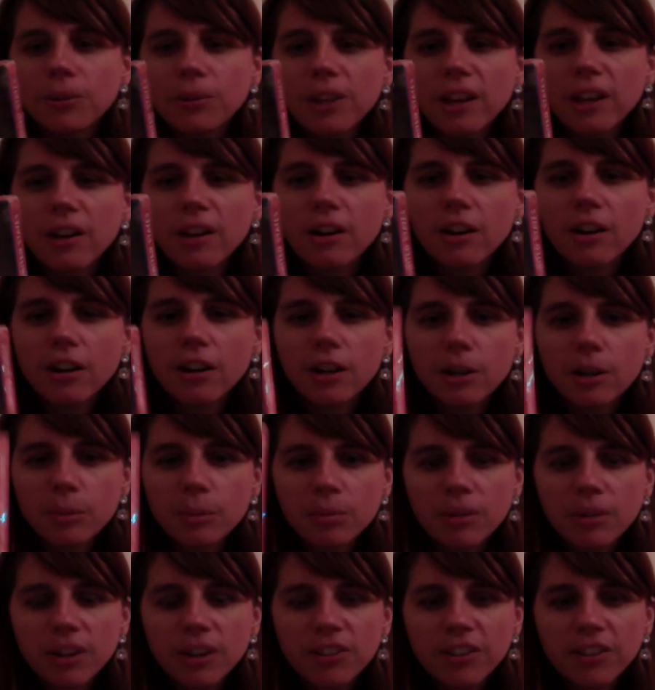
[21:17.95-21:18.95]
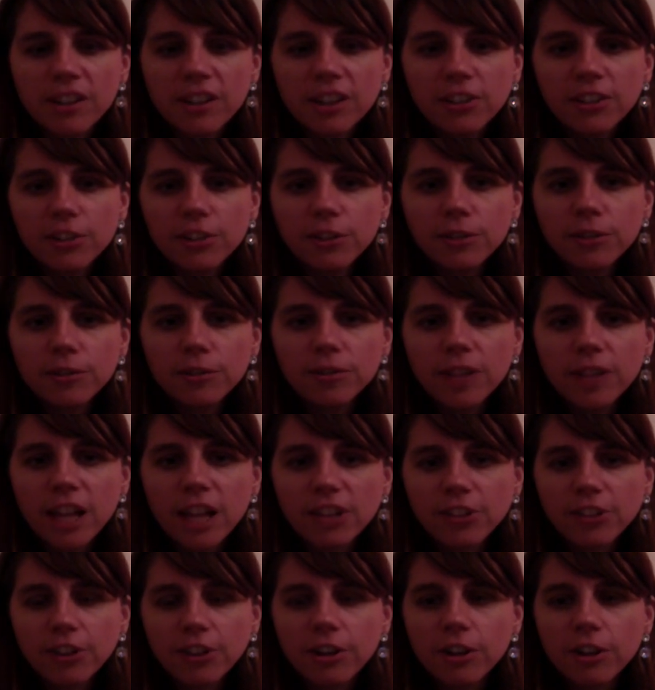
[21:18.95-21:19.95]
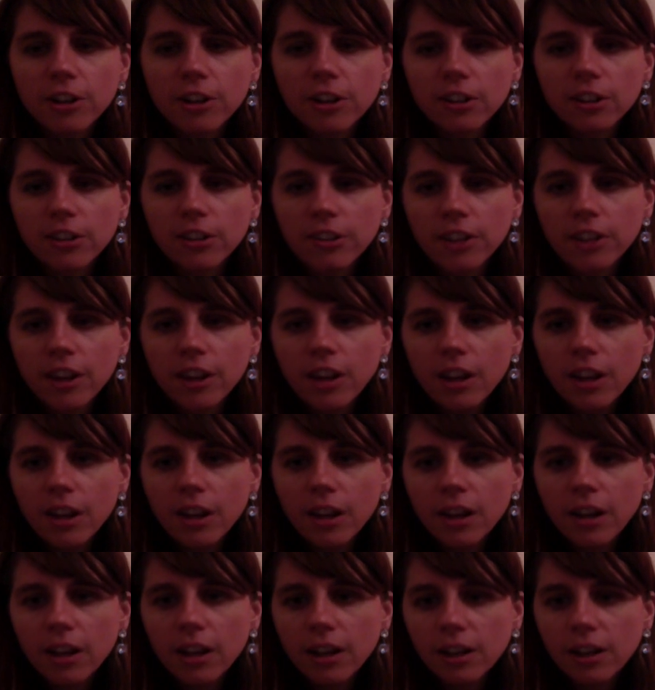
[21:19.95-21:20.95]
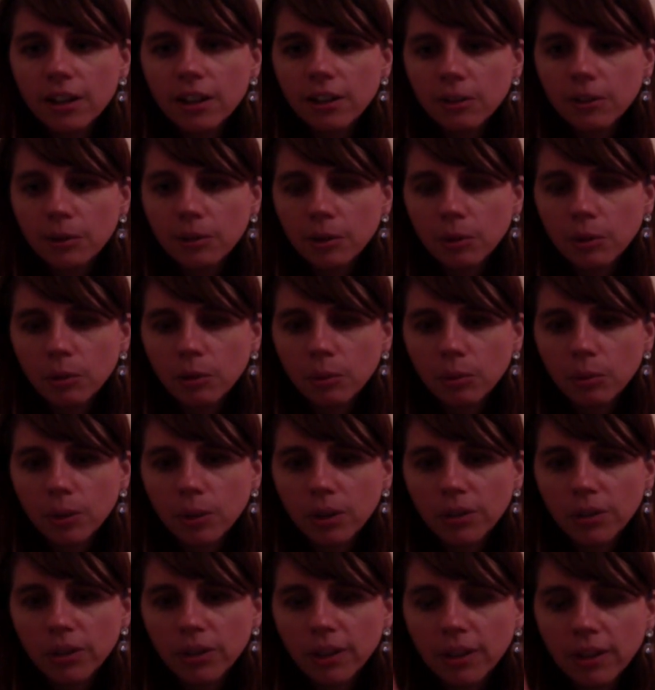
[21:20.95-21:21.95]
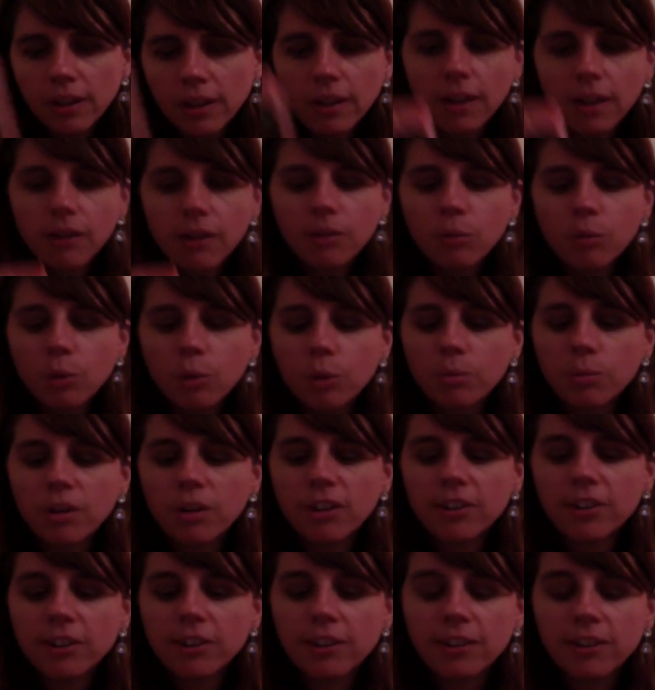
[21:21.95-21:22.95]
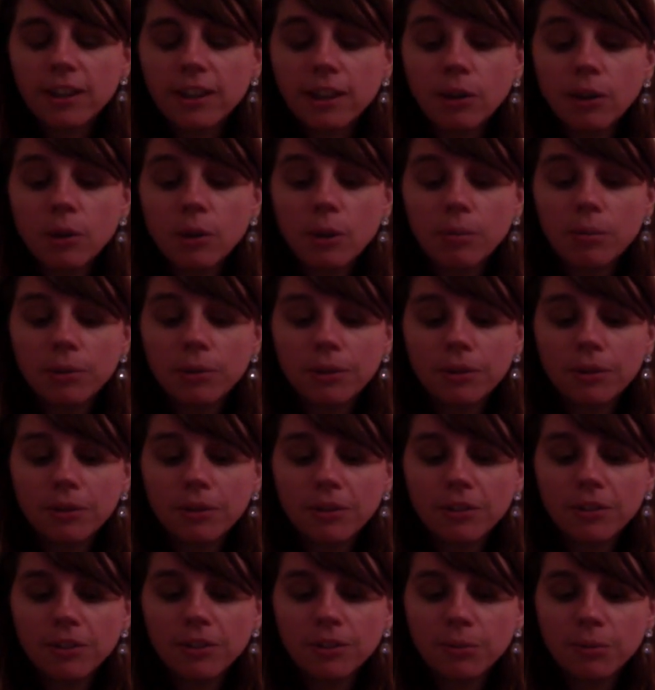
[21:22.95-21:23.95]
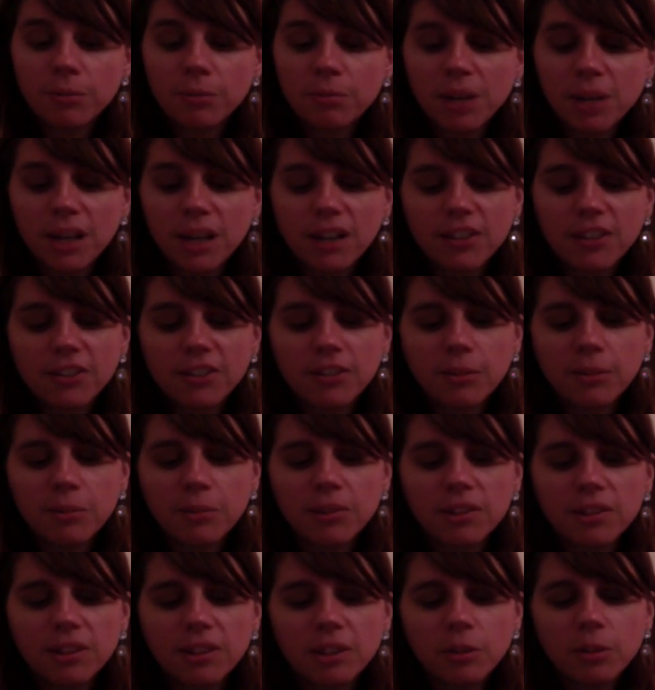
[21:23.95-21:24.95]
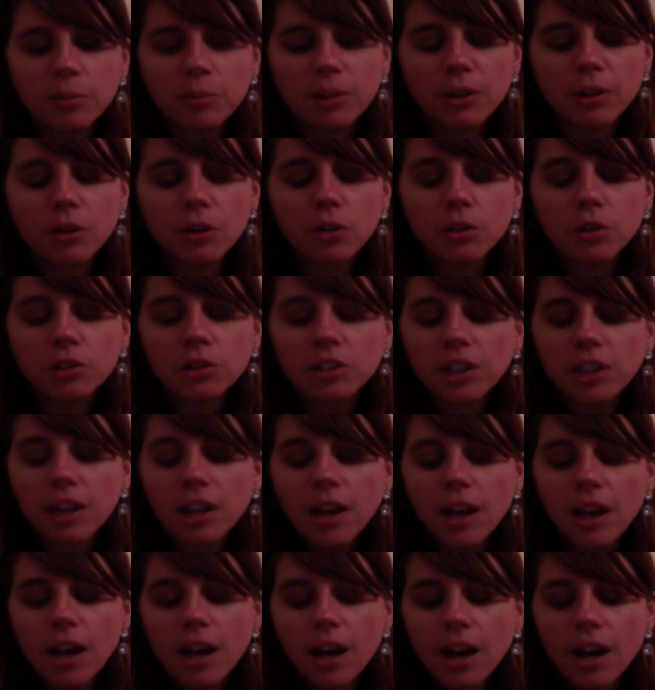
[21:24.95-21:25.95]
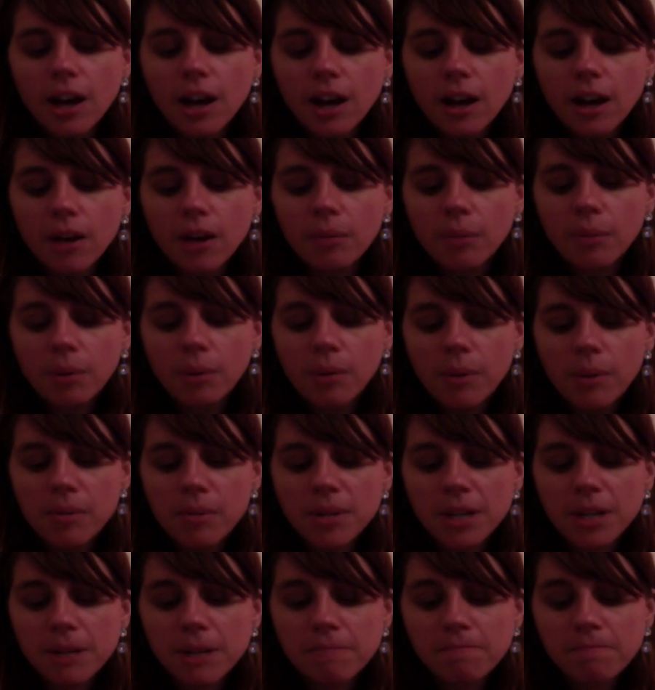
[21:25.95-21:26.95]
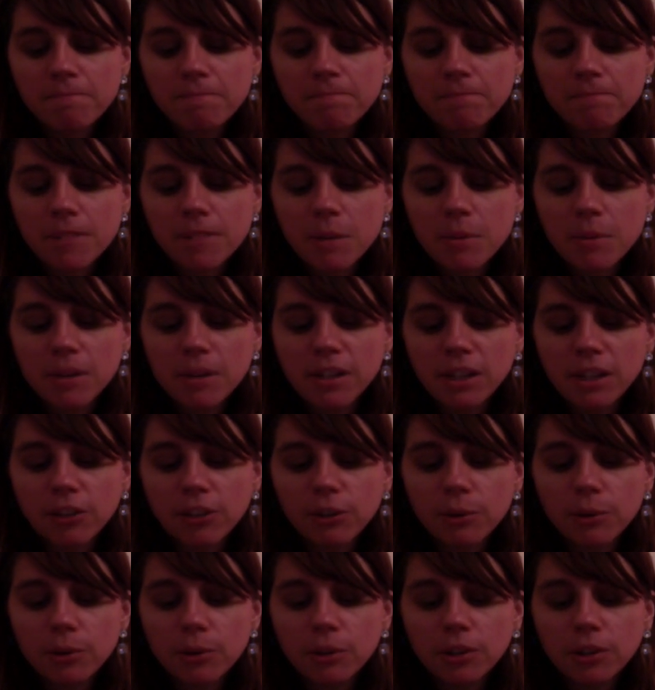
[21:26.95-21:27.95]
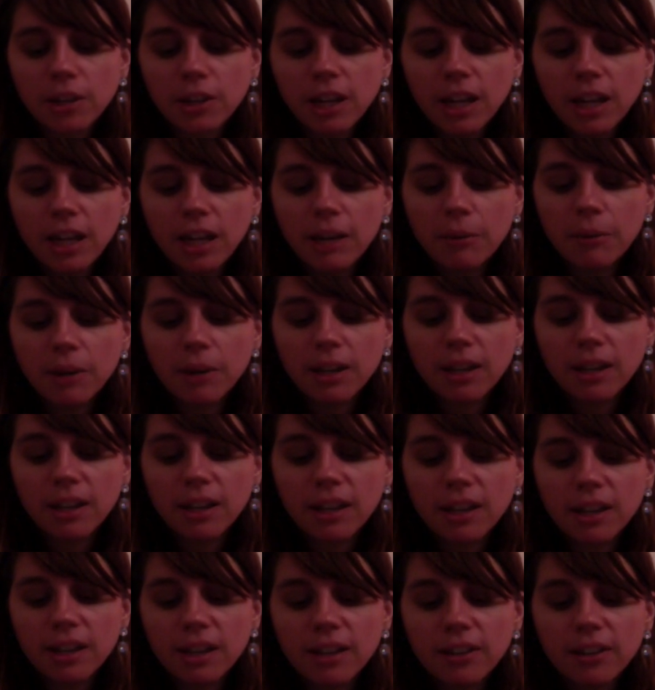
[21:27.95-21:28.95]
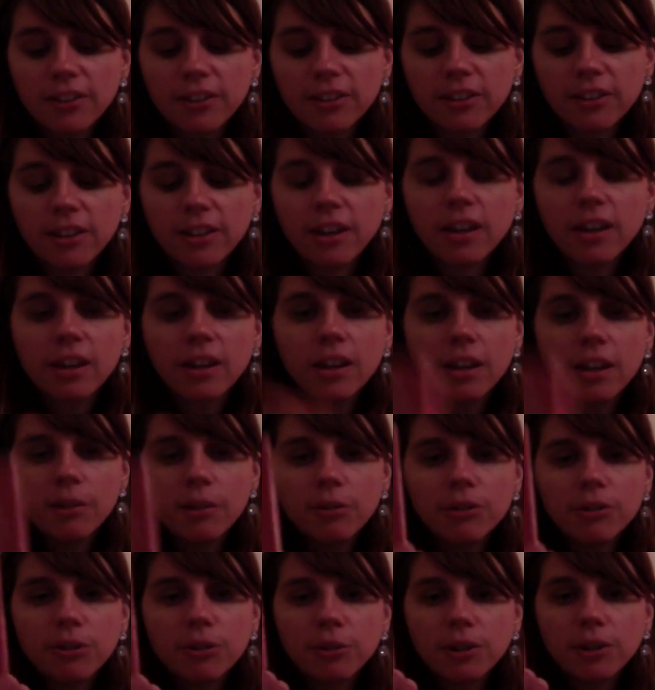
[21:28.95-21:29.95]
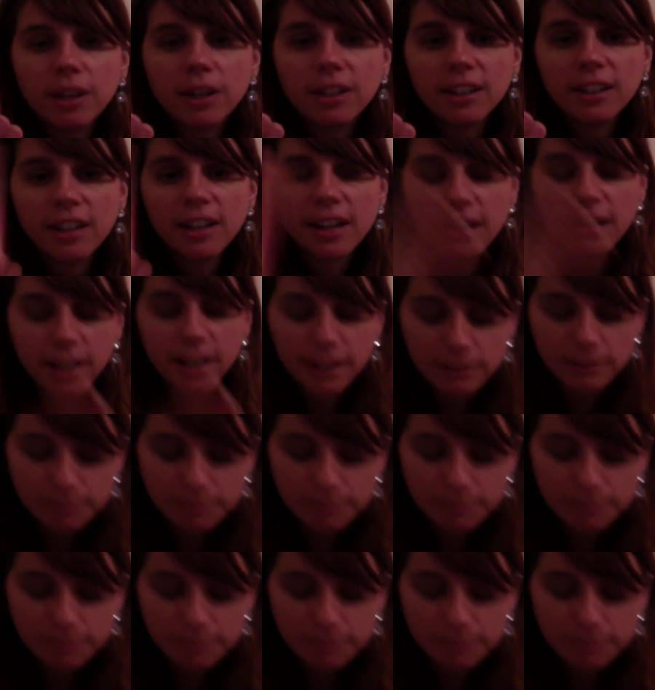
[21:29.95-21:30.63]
They are presidential flashcards. I don't know what president they go up to, because this package seems a little bit old, but maybe not. Maybe not too old. Anyway, it was $2.99.